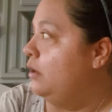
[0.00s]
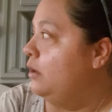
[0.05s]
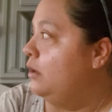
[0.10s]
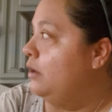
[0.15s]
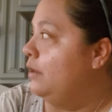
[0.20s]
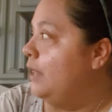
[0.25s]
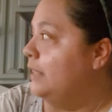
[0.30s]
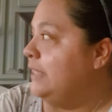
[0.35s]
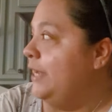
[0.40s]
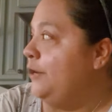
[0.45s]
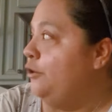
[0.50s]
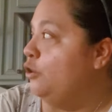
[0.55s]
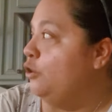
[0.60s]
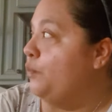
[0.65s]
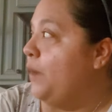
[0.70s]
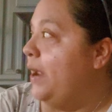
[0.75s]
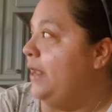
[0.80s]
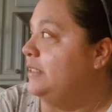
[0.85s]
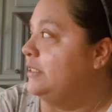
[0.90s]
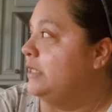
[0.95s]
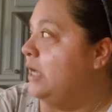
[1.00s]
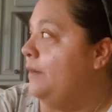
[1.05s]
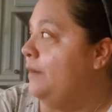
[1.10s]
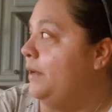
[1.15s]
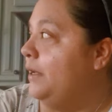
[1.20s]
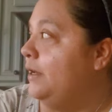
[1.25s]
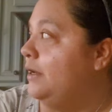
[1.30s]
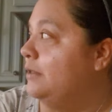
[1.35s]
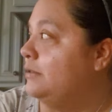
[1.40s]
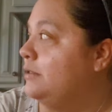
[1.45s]
that's how the rain's
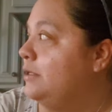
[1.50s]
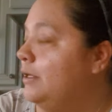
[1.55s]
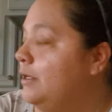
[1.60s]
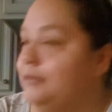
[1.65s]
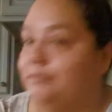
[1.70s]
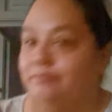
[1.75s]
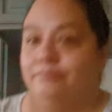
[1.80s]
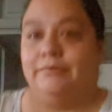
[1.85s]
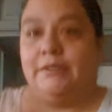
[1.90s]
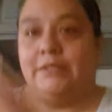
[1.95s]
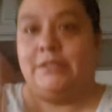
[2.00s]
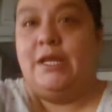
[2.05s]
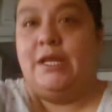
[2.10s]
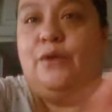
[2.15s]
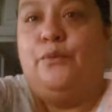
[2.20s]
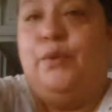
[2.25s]
coming, because look, it's getting